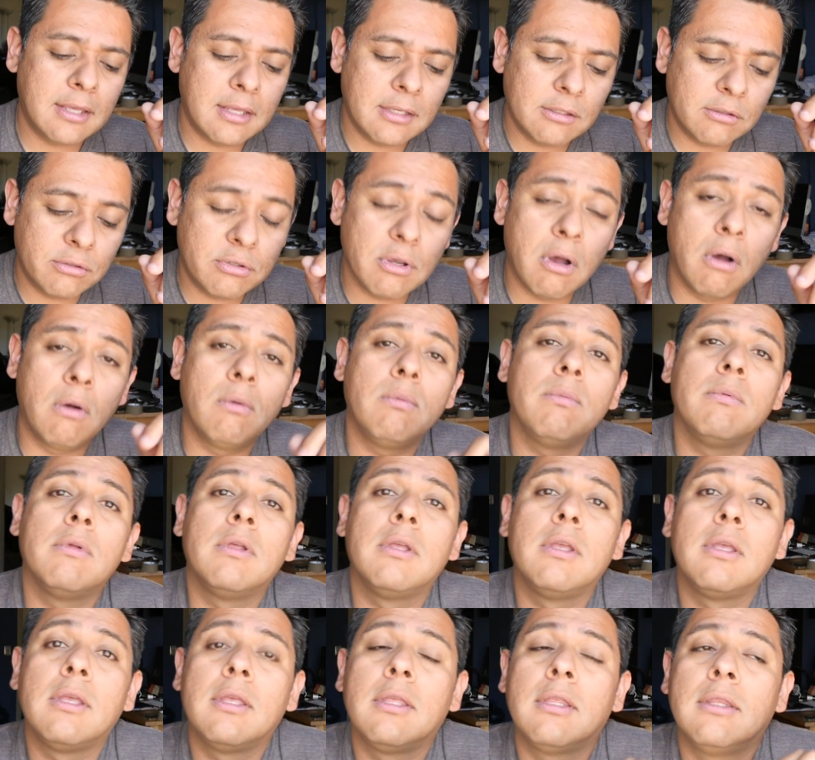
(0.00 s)
So
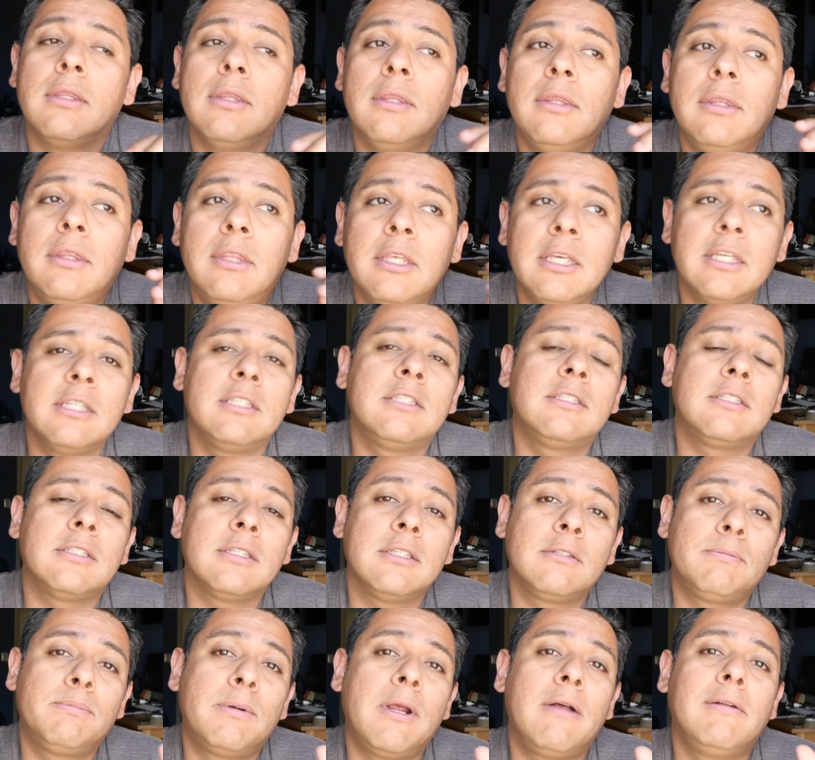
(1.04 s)
this
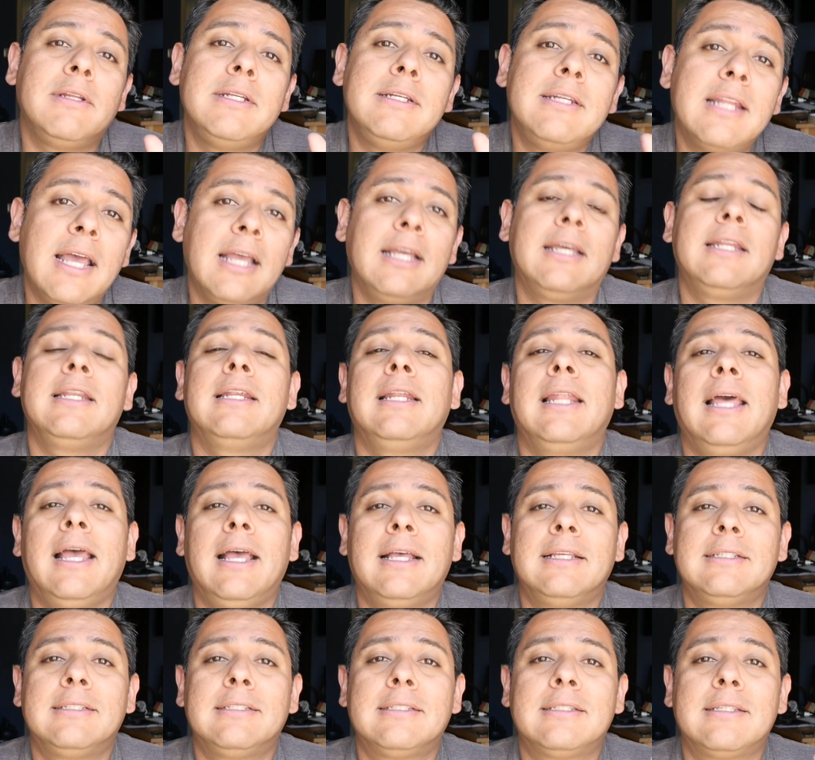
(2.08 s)
is probably not gonna
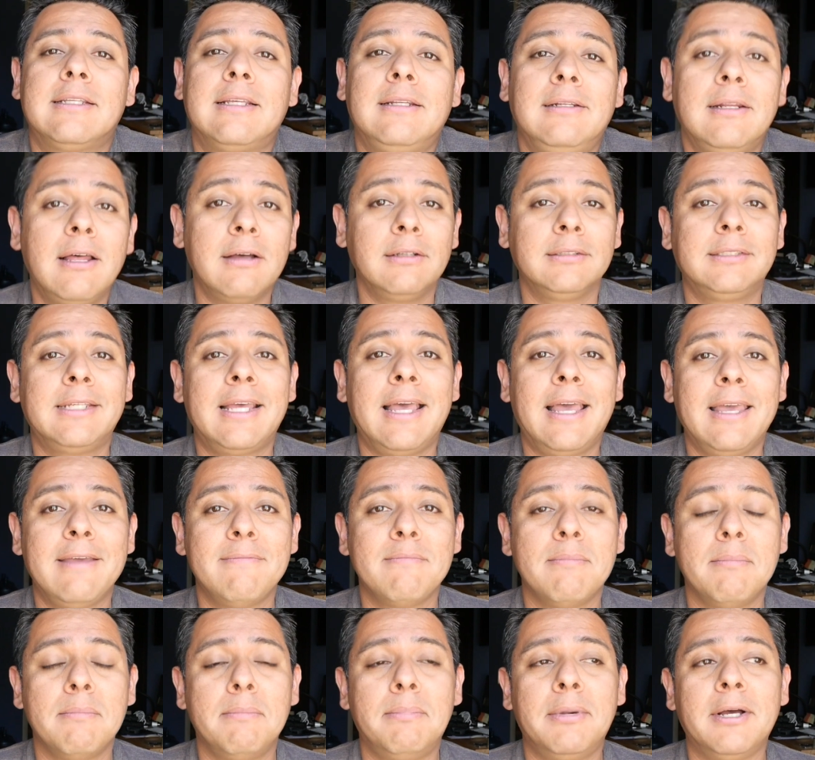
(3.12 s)
last a long
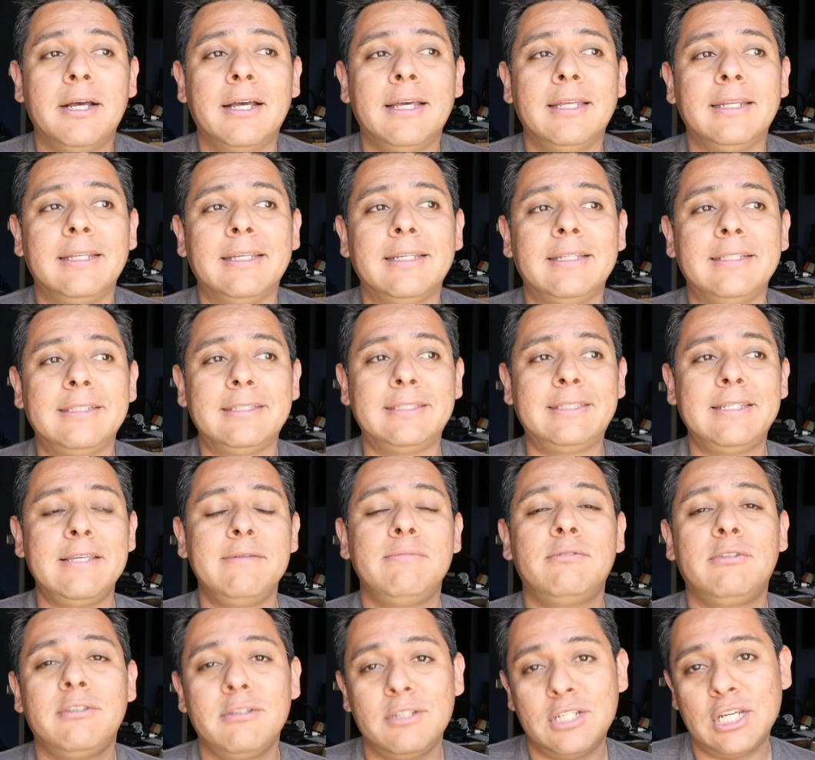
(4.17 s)
time, but it
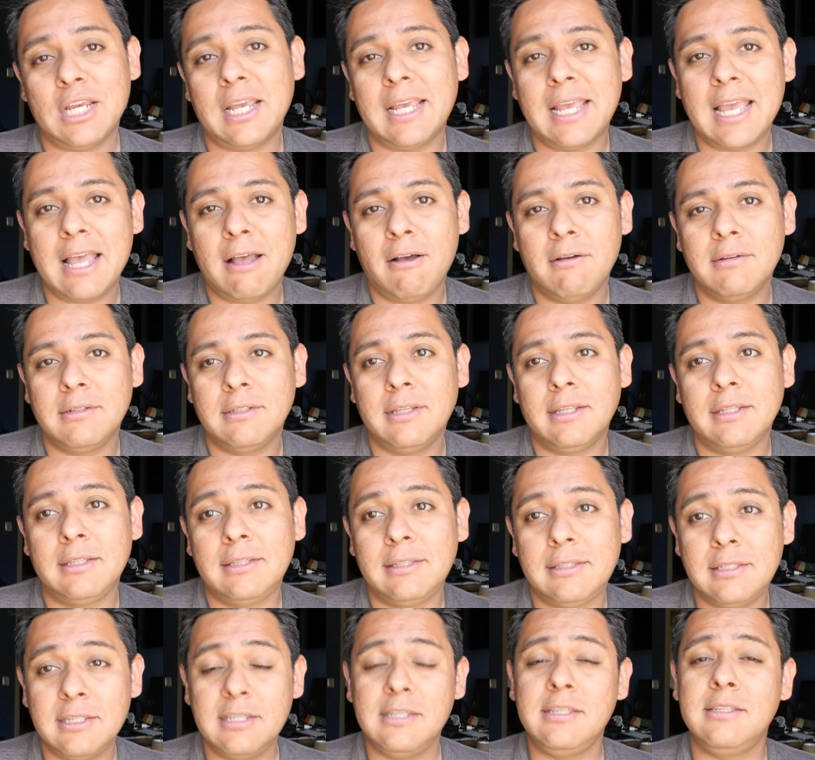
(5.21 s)
seems to check out
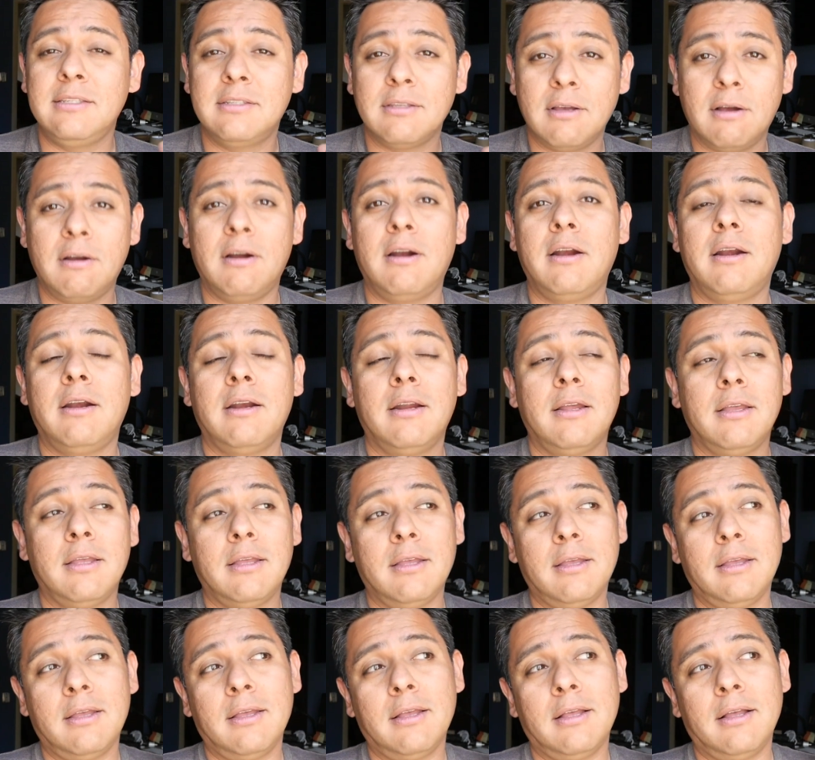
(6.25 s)
that these are
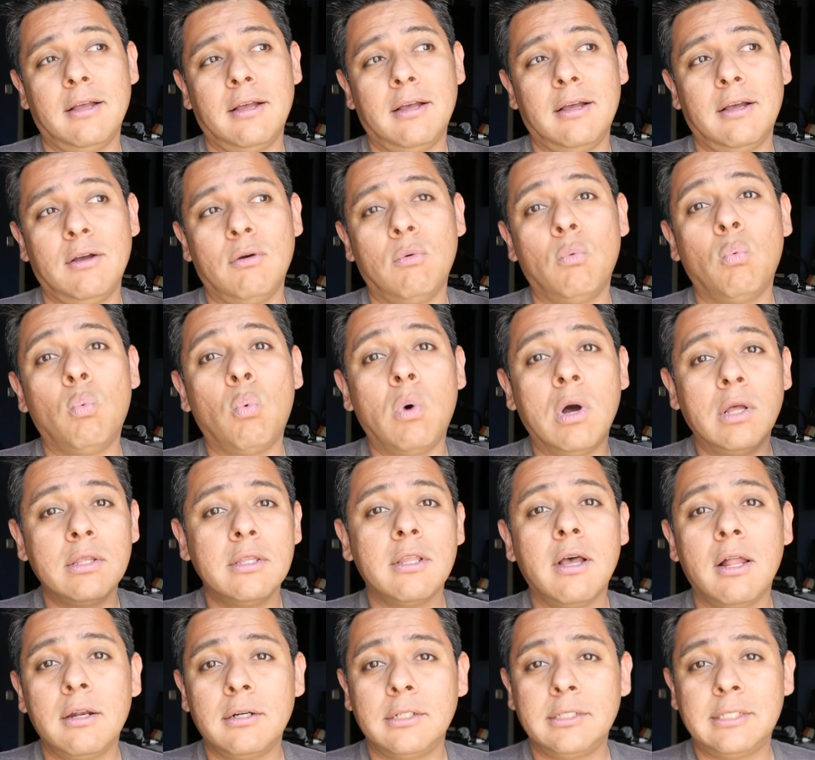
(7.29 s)
Uh, one
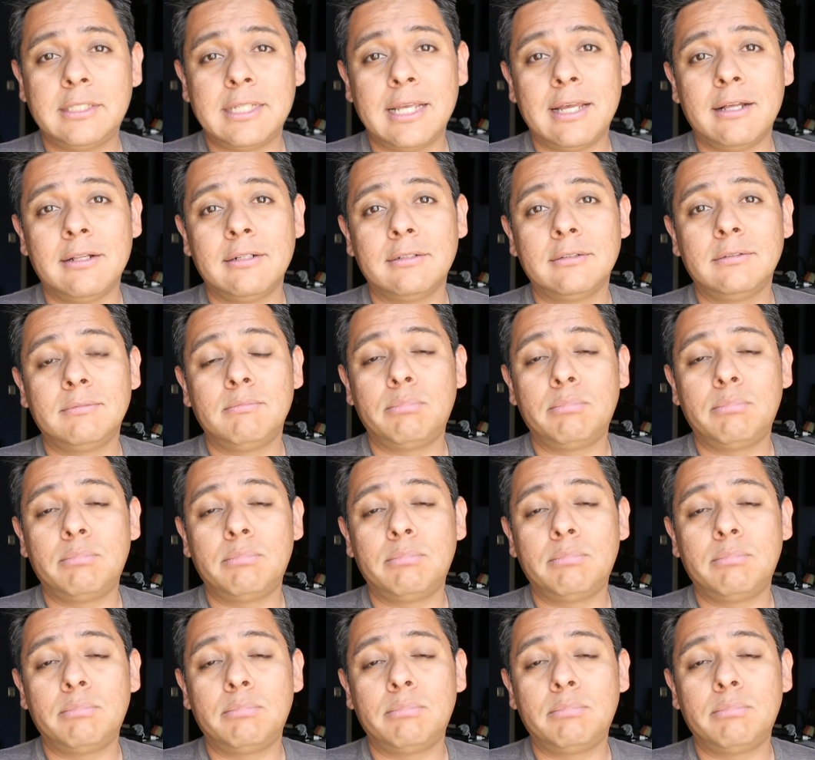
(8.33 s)
dollar cells,